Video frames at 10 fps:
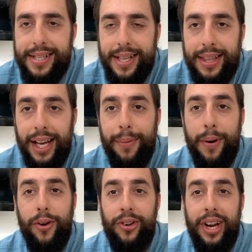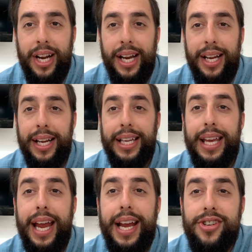to think about creating an
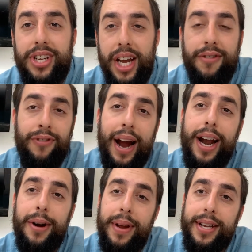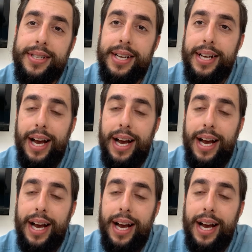engaging environment